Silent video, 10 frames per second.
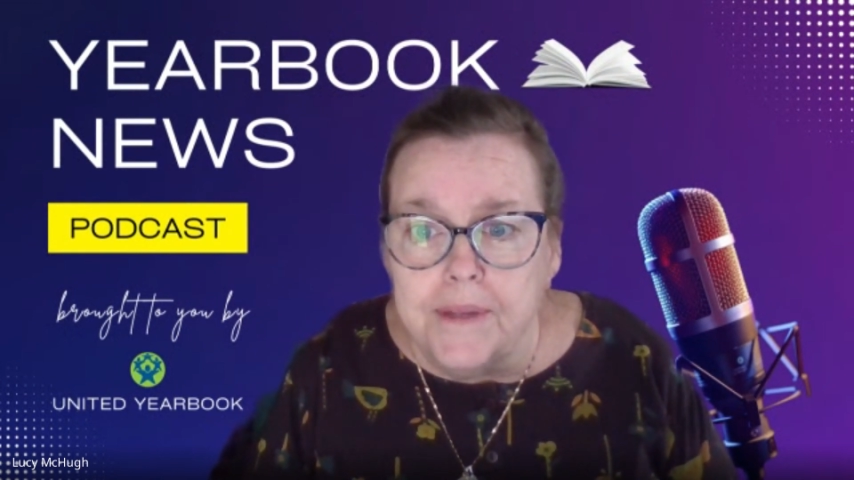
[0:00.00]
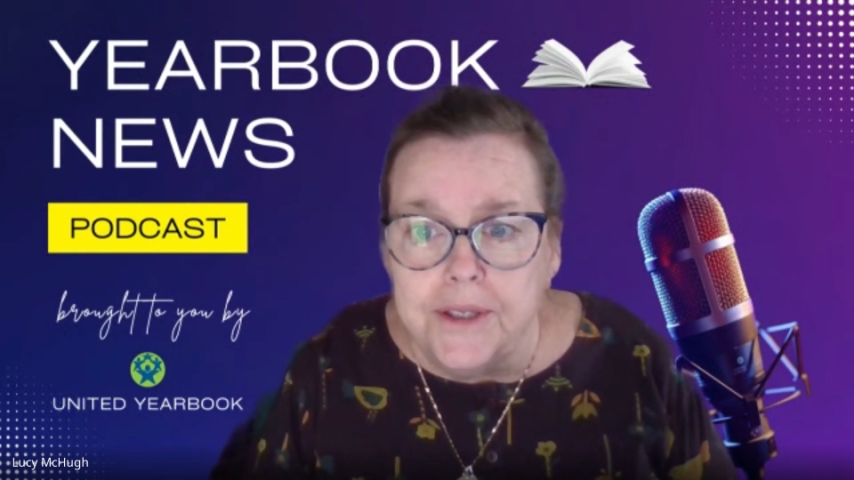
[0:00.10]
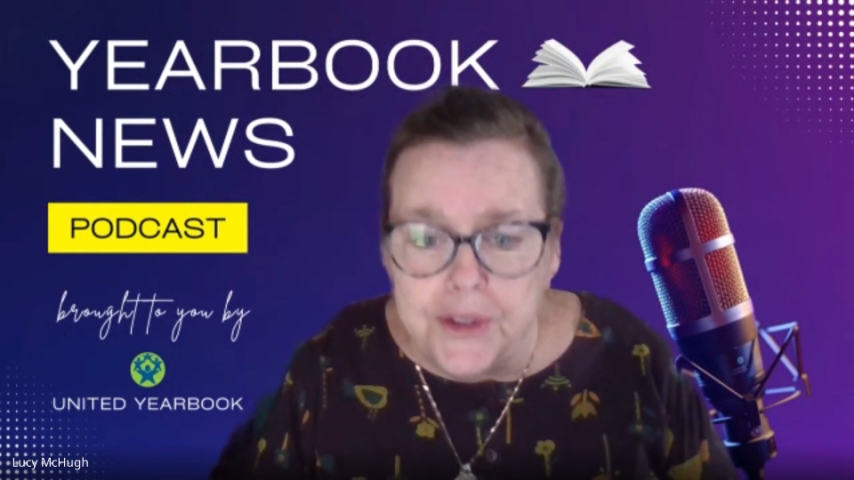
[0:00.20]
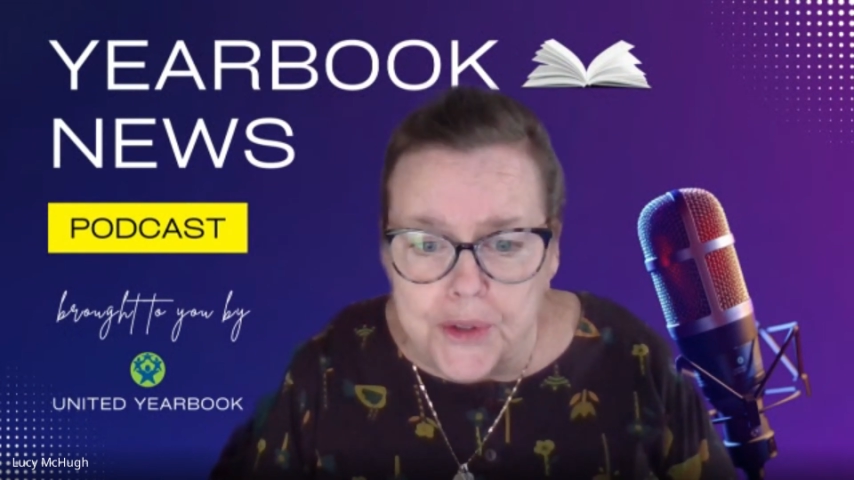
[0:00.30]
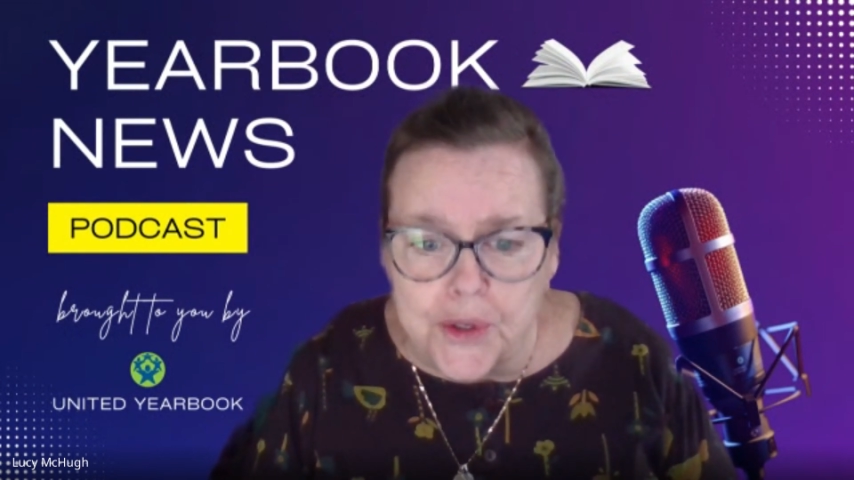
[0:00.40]

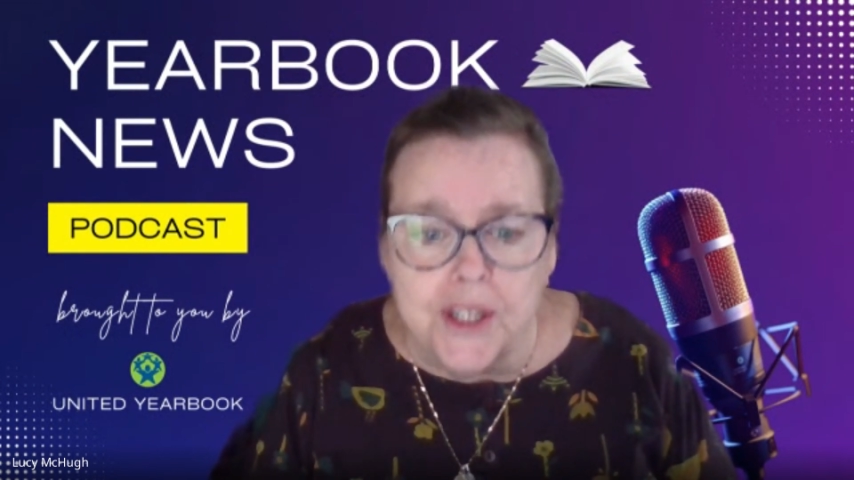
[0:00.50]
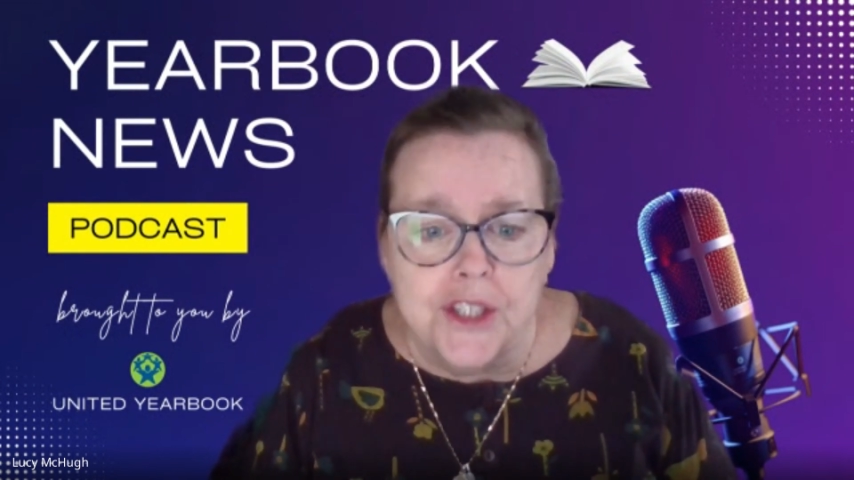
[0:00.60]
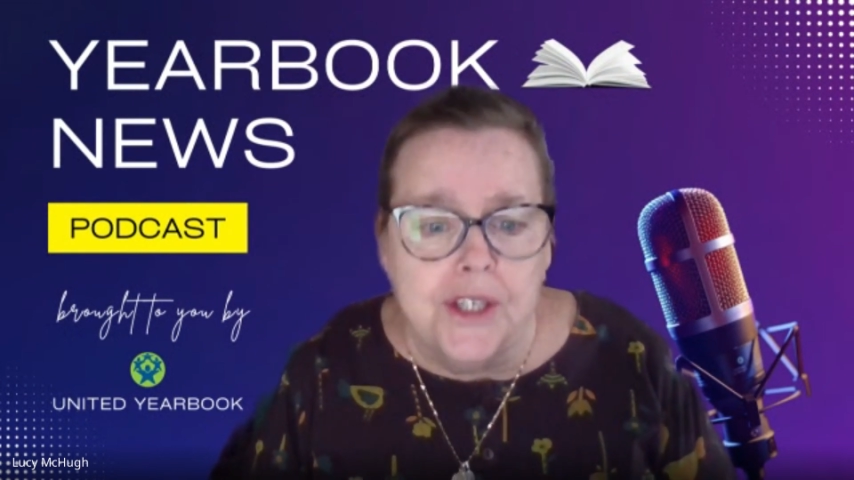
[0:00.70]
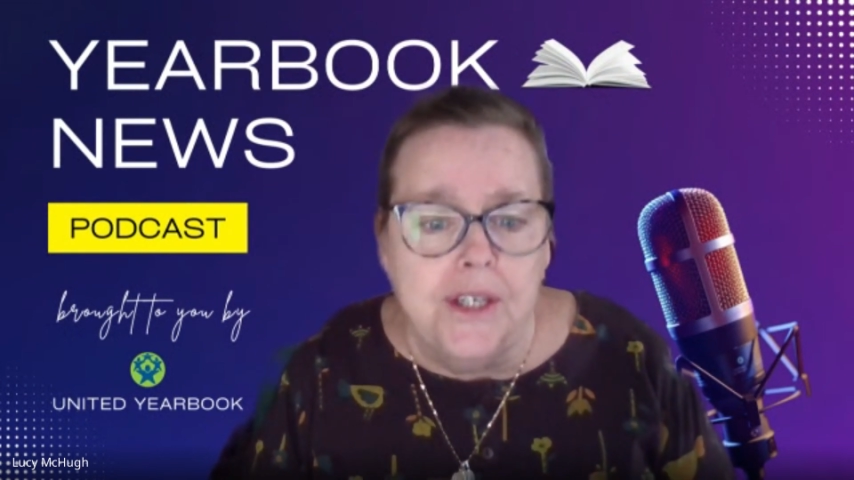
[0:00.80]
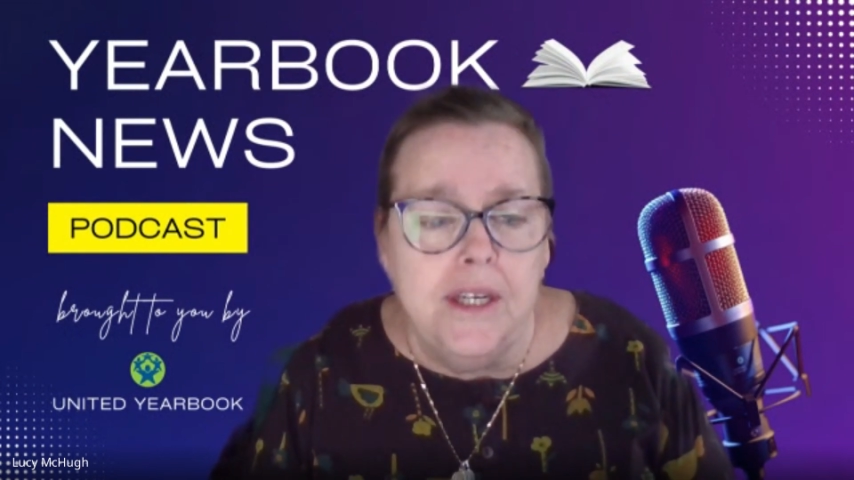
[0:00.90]

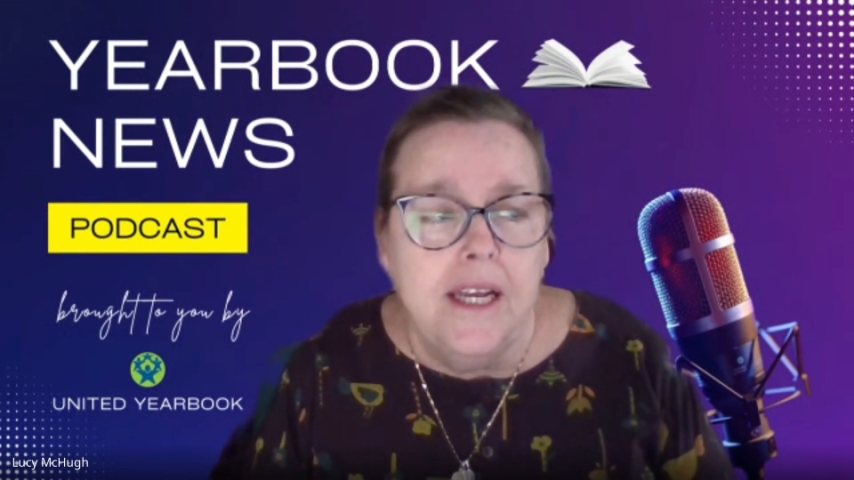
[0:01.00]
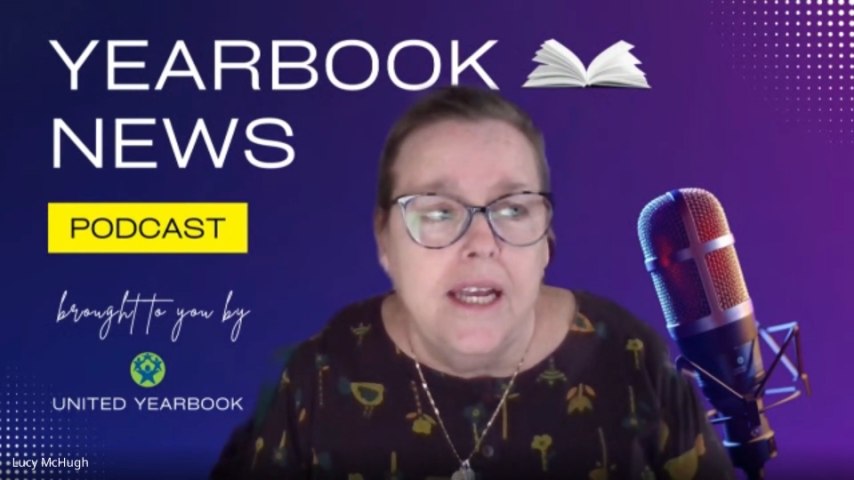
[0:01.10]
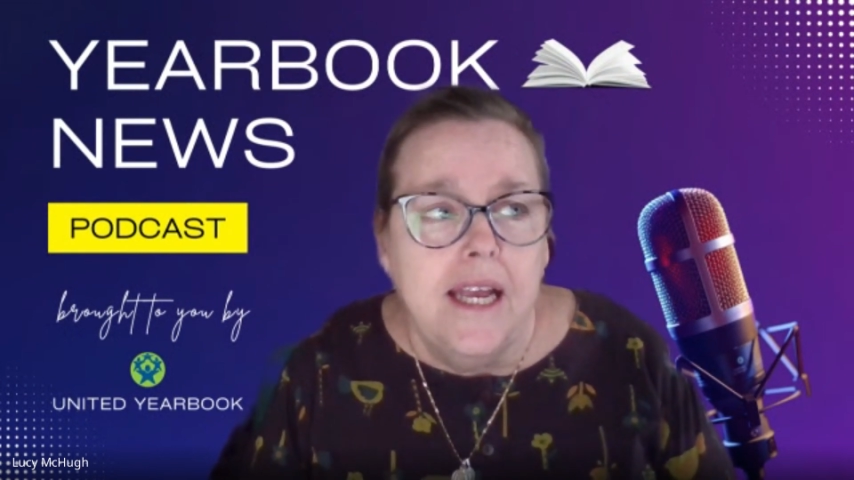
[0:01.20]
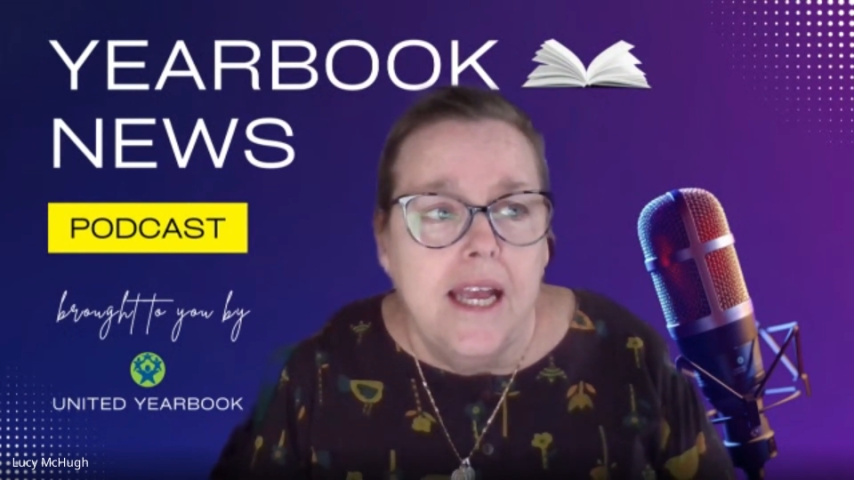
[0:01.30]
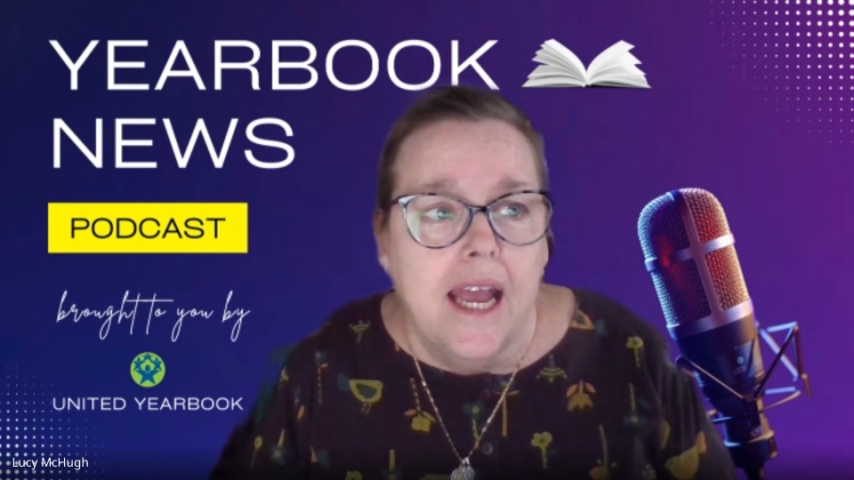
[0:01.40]
instruction,
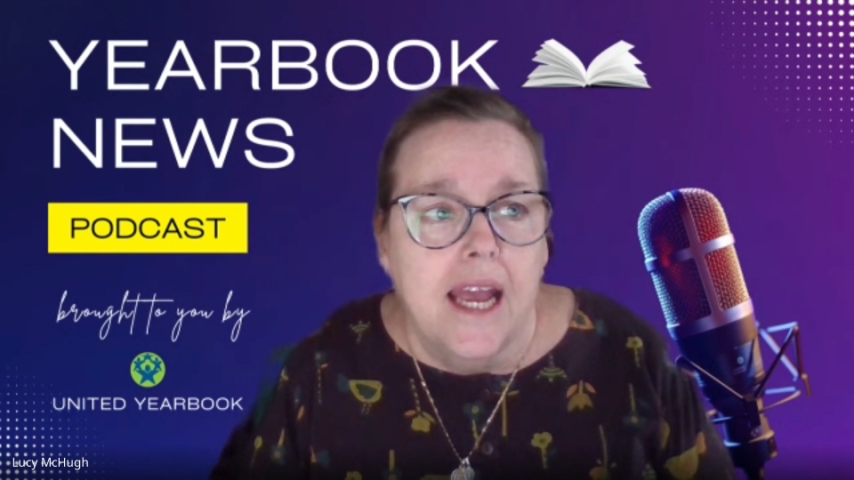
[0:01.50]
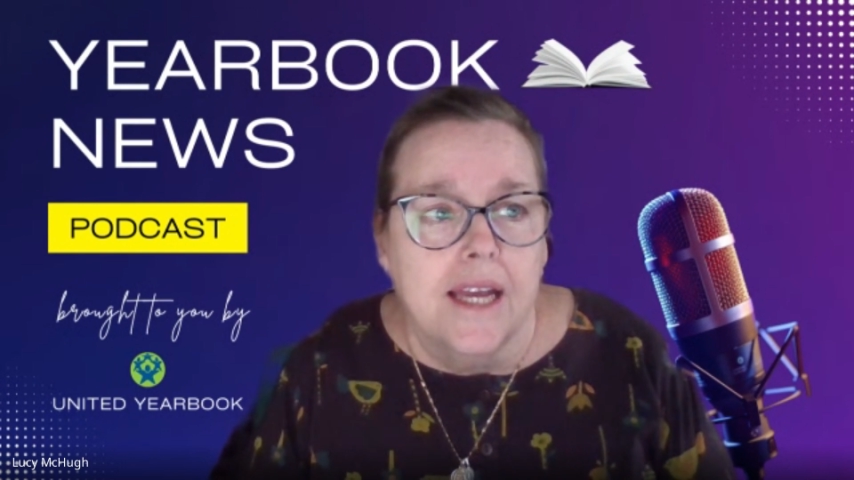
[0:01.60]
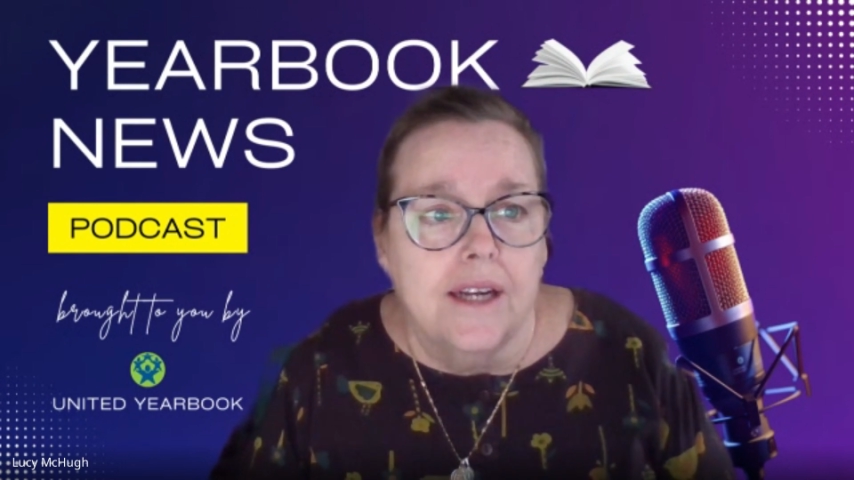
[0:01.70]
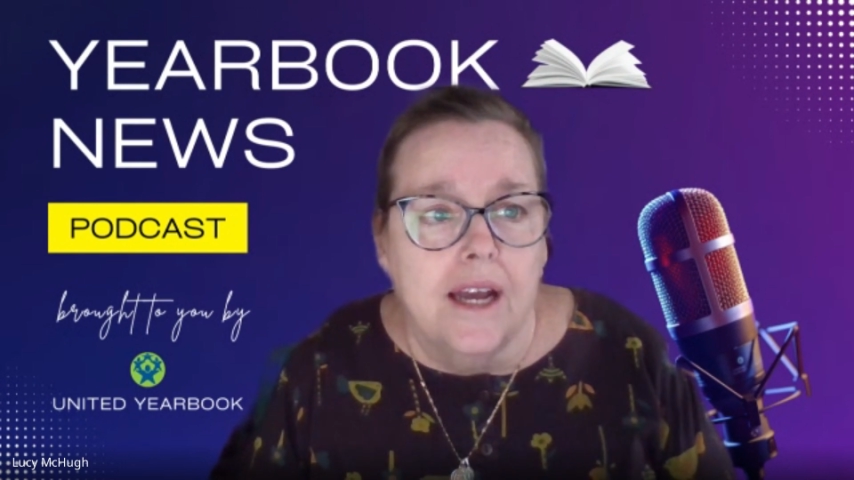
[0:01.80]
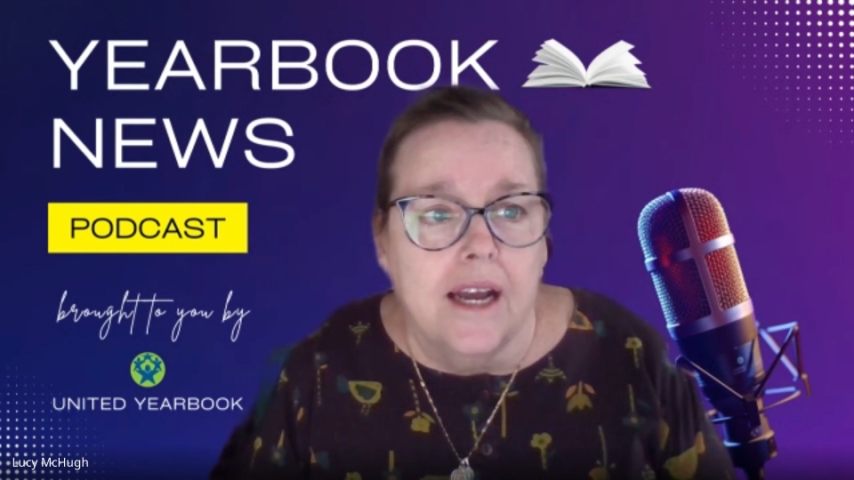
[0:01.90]

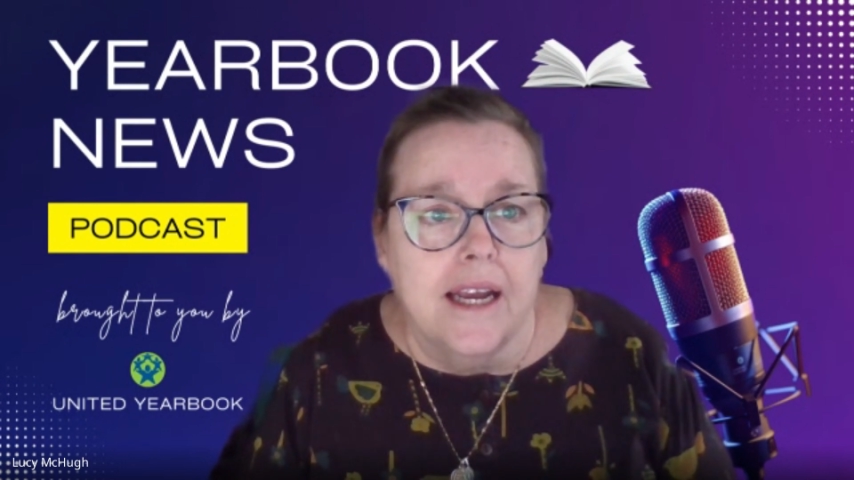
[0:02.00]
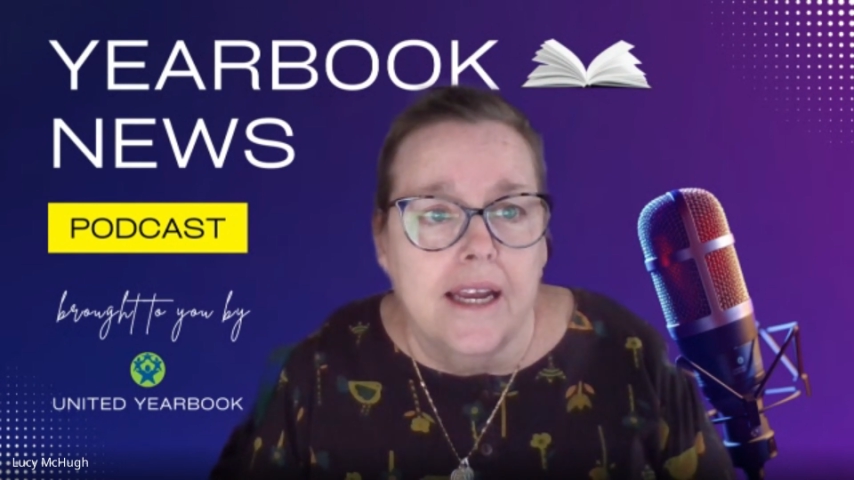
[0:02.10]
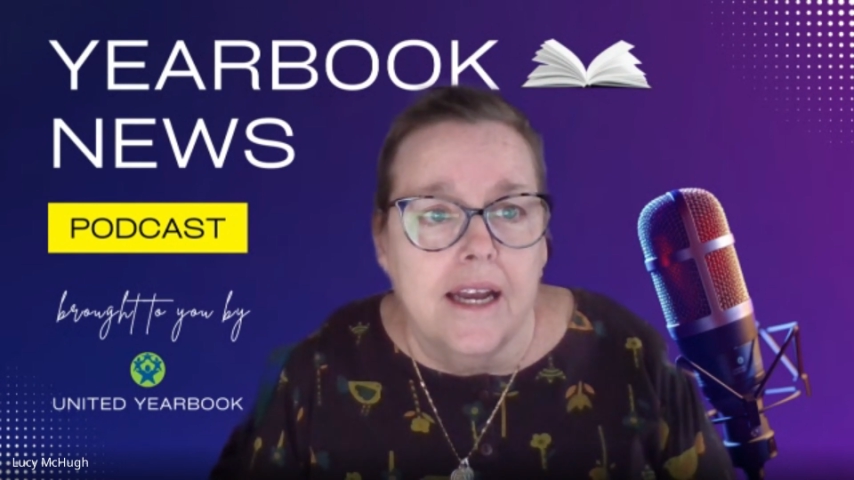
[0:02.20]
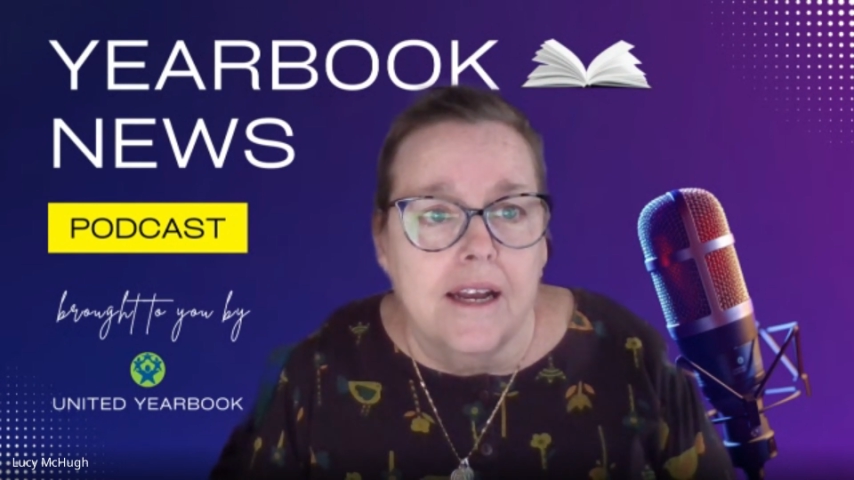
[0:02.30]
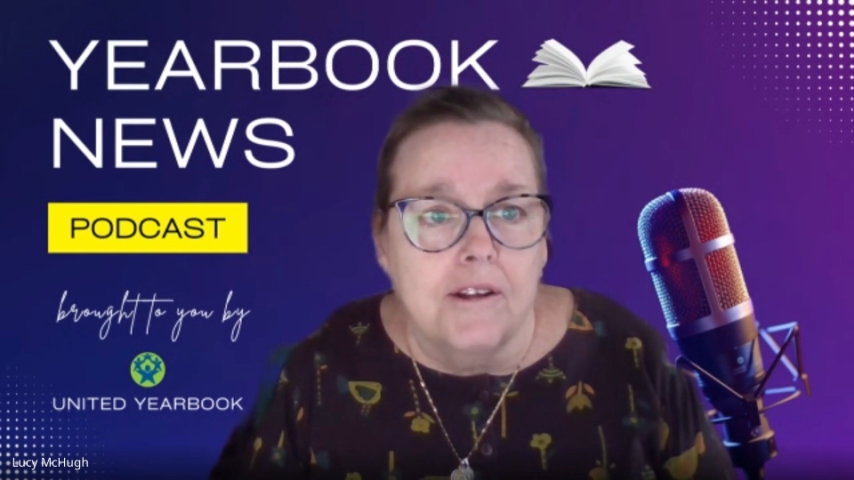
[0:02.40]
and I